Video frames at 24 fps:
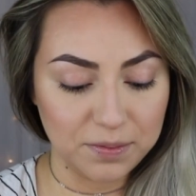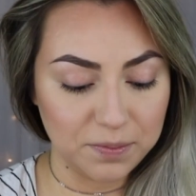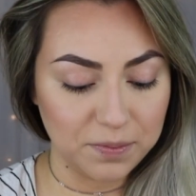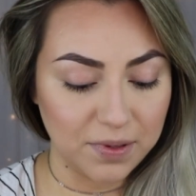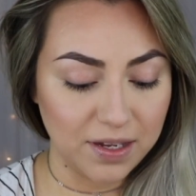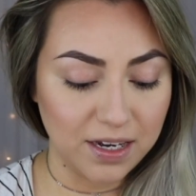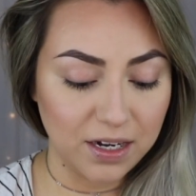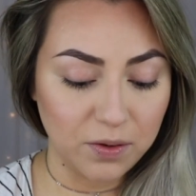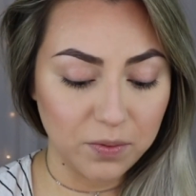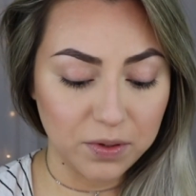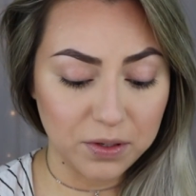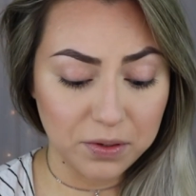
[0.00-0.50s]

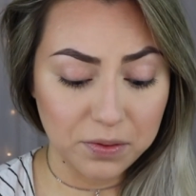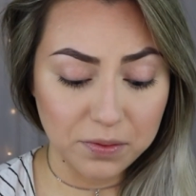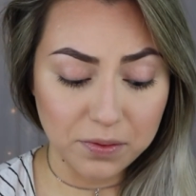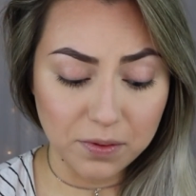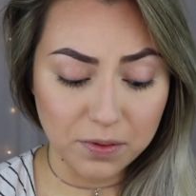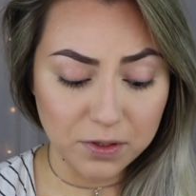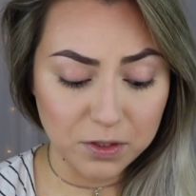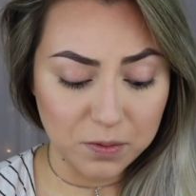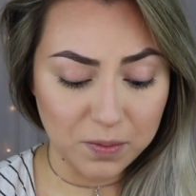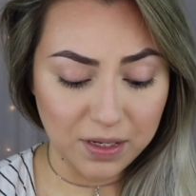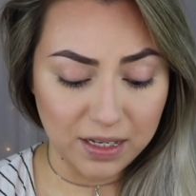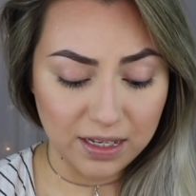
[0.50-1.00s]
Anyone who
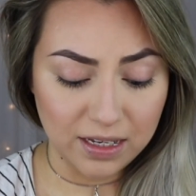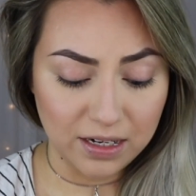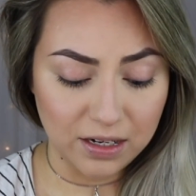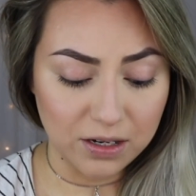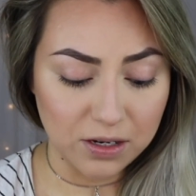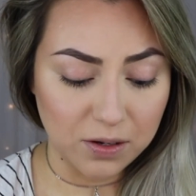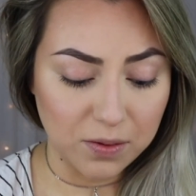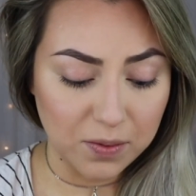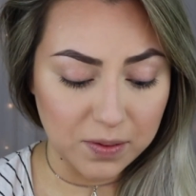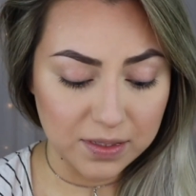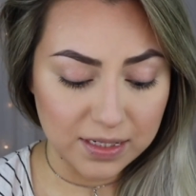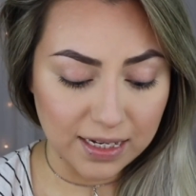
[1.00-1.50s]
knows me
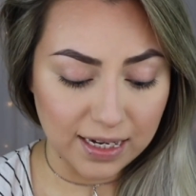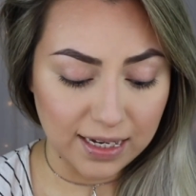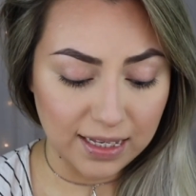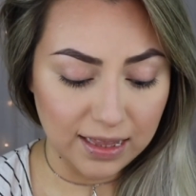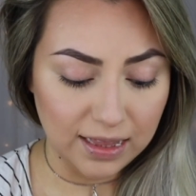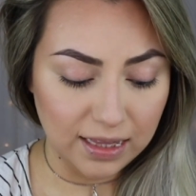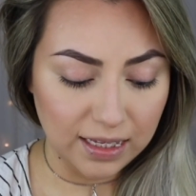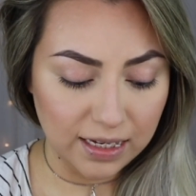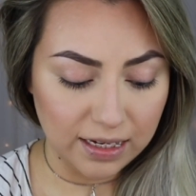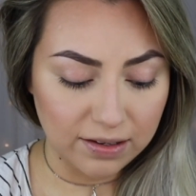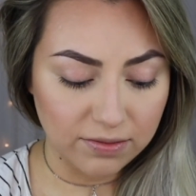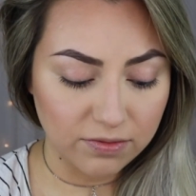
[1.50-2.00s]
knows I
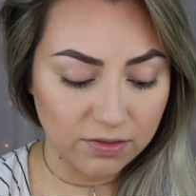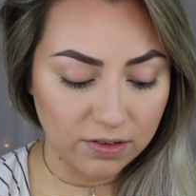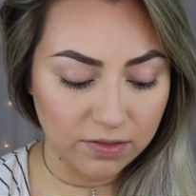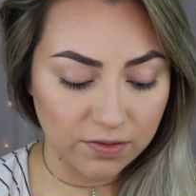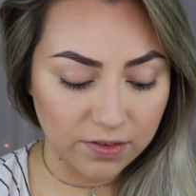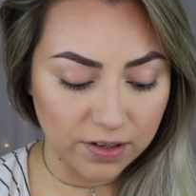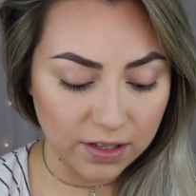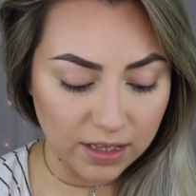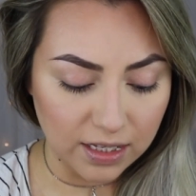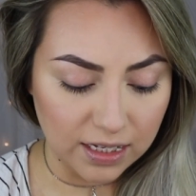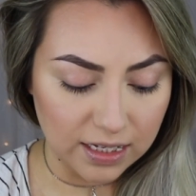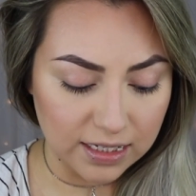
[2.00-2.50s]
live
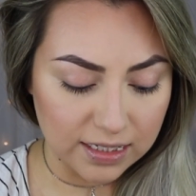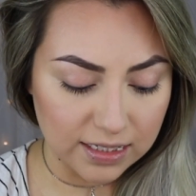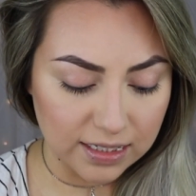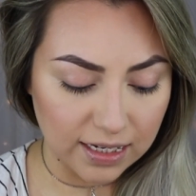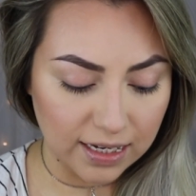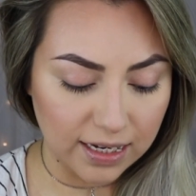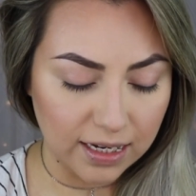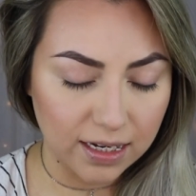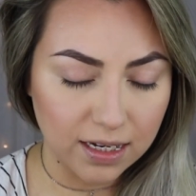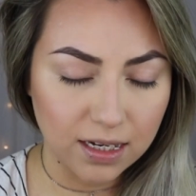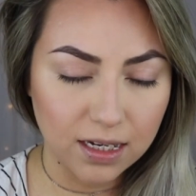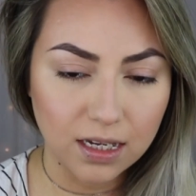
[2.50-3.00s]
for these
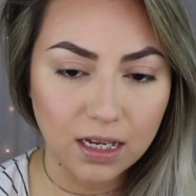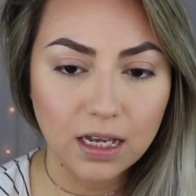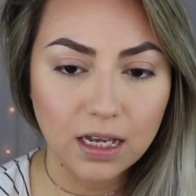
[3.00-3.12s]
like